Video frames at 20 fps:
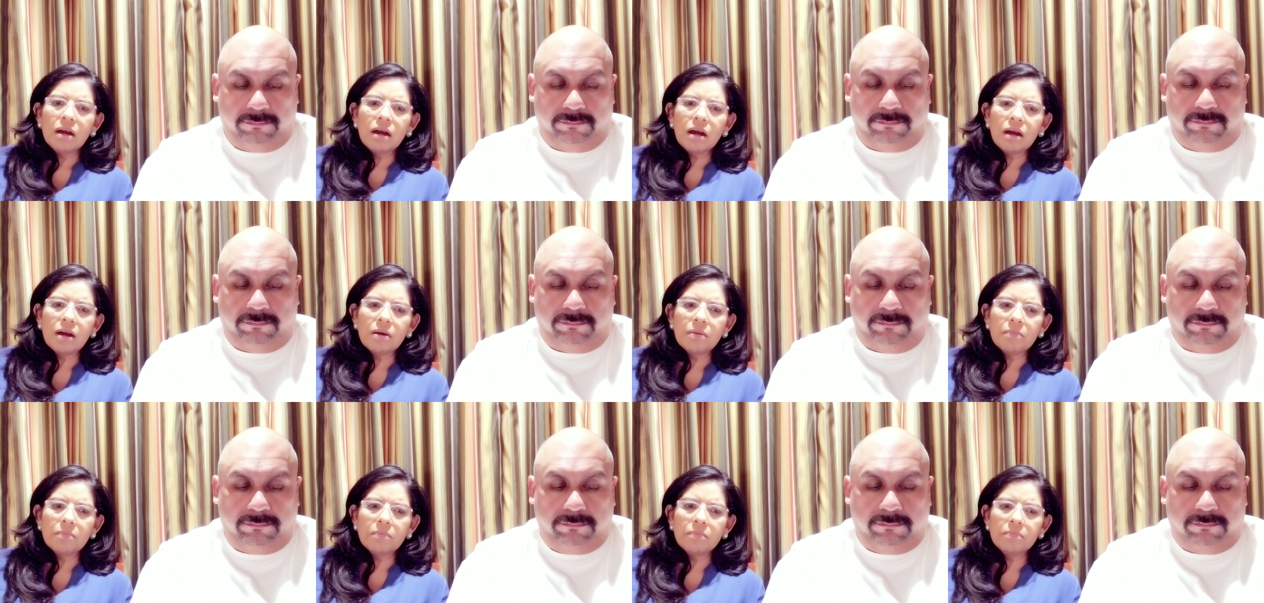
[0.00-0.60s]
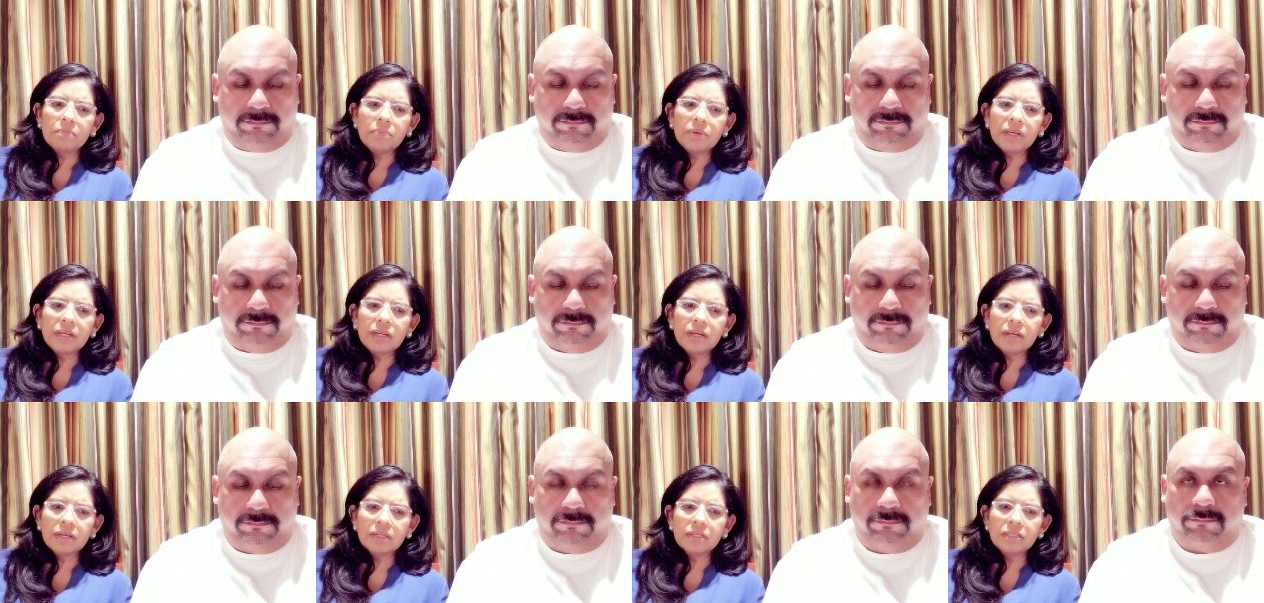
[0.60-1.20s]
Speaker 1: um,
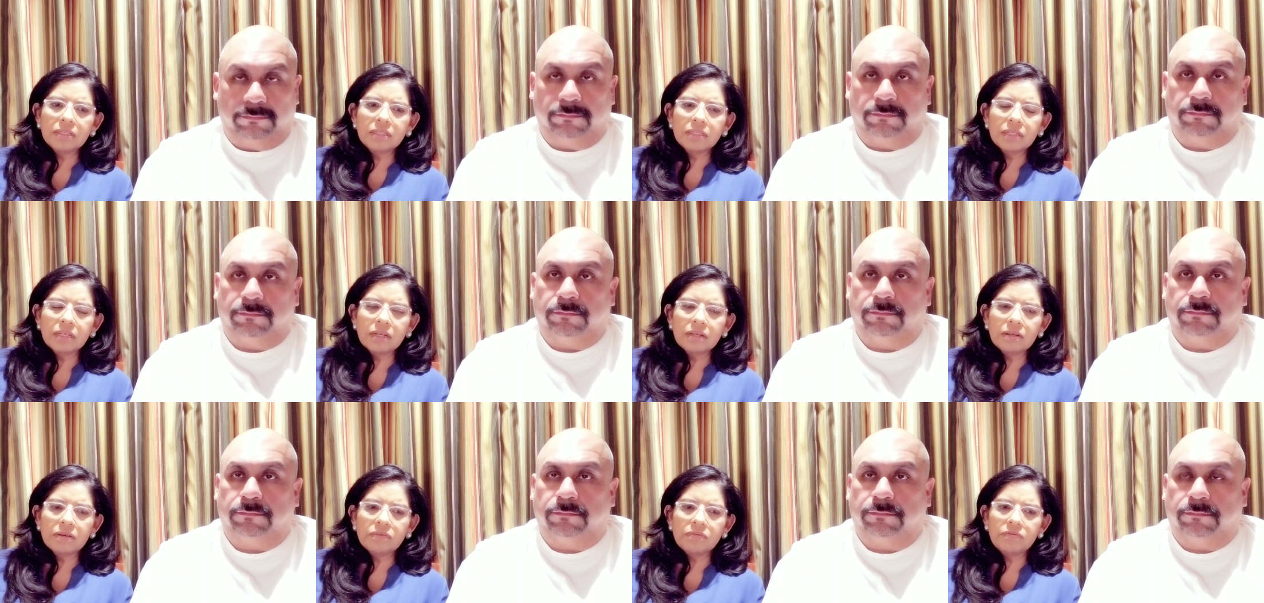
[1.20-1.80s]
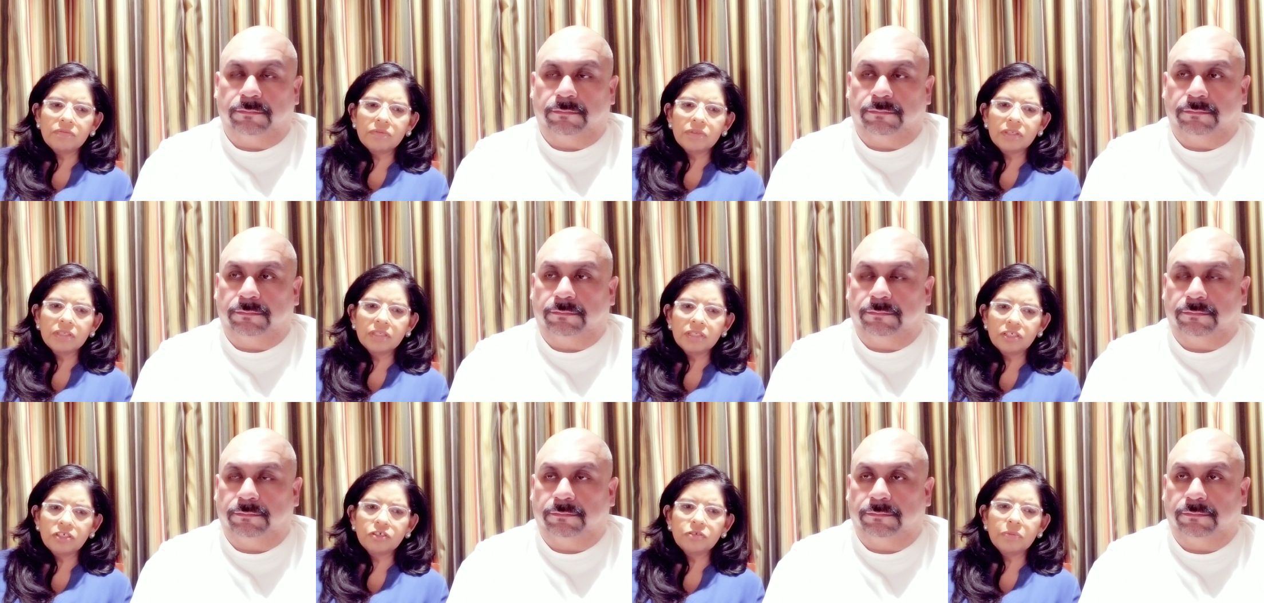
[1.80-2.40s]
because of the
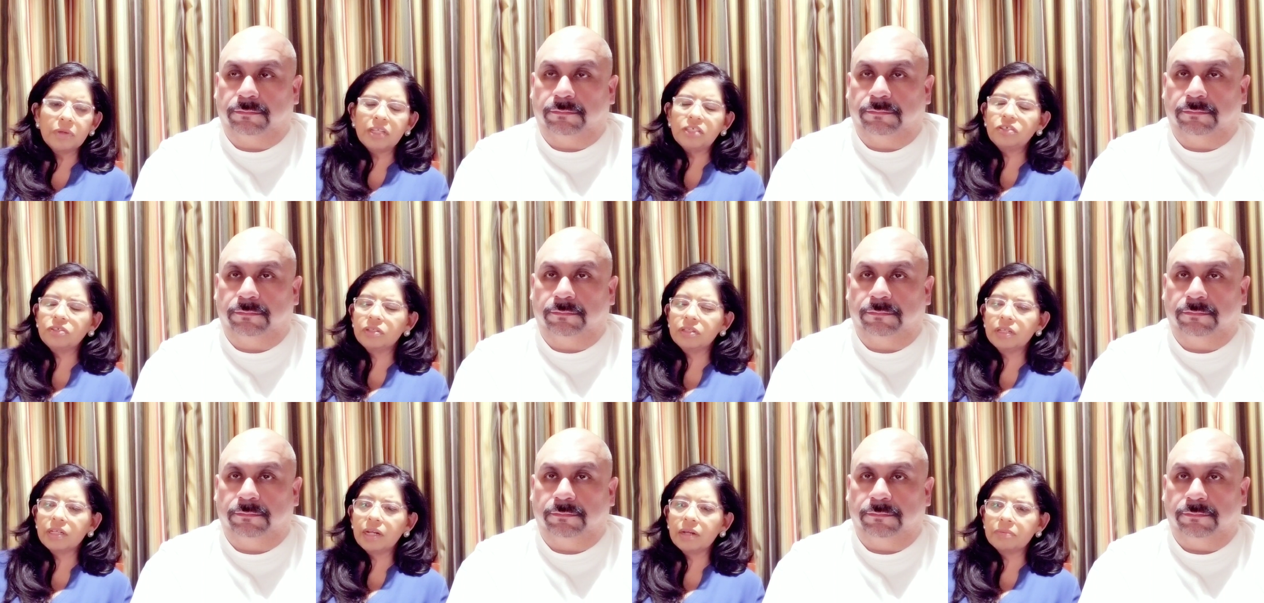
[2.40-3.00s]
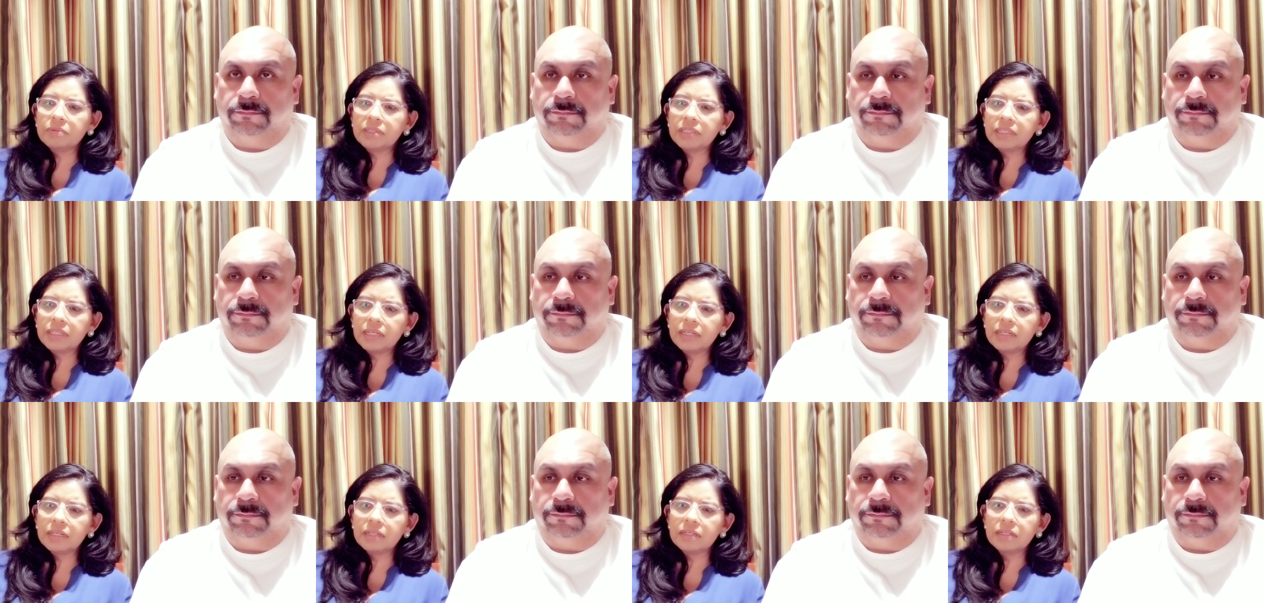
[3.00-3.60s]
situation that I was
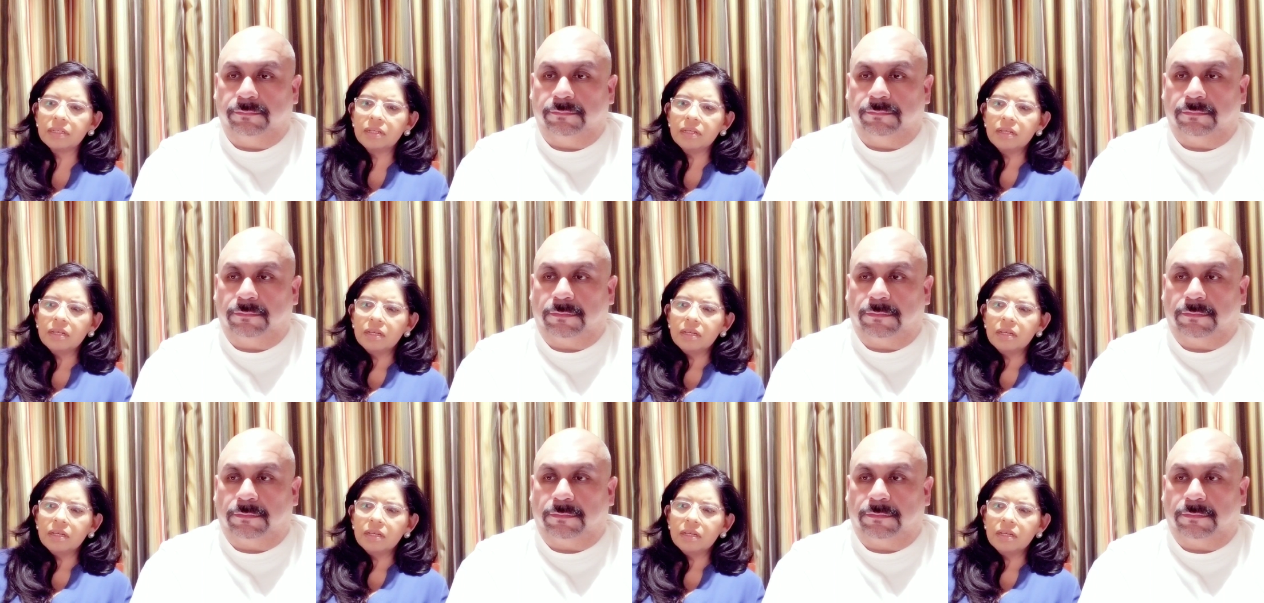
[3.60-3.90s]
in.